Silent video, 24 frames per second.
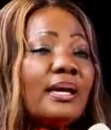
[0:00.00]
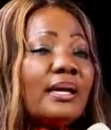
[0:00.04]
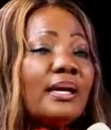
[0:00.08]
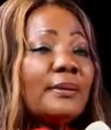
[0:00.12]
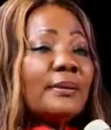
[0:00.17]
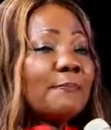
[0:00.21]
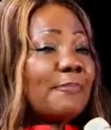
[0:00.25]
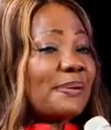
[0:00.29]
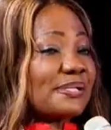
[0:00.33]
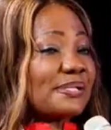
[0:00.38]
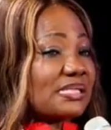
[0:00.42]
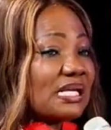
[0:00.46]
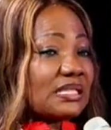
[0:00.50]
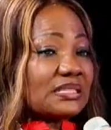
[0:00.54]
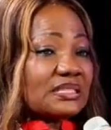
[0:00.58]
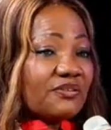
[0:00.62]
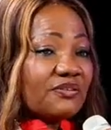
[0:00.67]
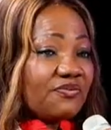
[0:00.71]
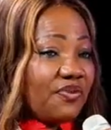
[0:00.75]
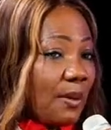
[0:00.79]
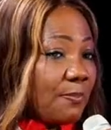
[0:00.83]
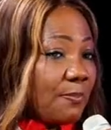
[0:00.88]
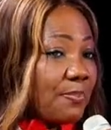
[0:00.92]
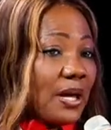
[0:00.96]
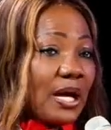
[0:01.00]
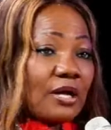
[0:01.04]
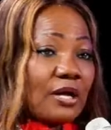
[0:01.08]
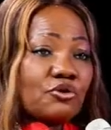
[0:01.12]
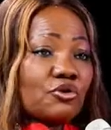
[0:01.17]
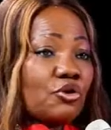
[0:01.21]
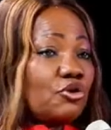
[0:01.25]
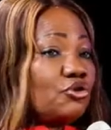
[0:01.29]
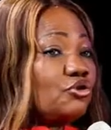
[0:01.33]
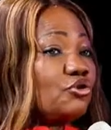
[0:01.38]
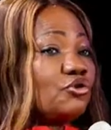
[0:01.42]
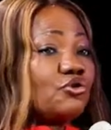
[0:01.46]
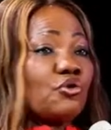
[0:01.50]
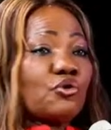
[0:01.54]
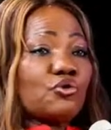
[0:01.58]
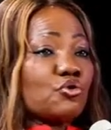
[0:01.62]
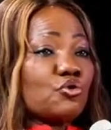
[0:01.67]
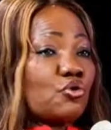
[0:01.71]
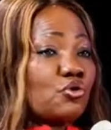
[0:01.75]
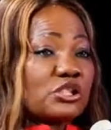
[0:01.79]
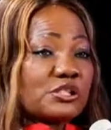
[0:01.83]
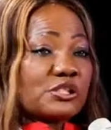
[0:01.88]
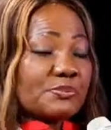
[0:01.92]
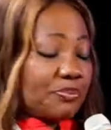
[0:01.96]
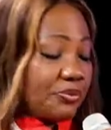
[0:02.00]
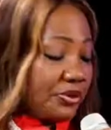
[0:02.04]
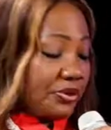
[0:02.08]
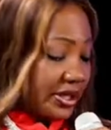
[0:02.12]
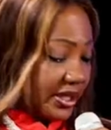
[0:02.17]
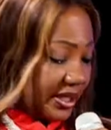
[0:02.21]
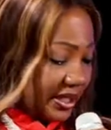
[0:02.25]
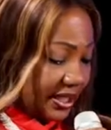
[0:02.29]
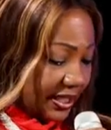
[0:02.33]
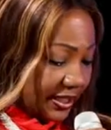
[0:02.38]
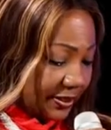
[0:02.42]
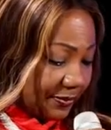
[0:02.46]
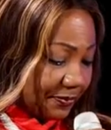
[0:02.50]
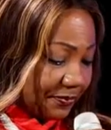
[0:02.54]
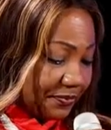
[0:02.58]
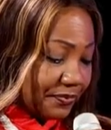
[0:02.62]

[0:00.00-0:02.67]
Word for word: And um, Pastor Chief Ape, I know you don't know spring.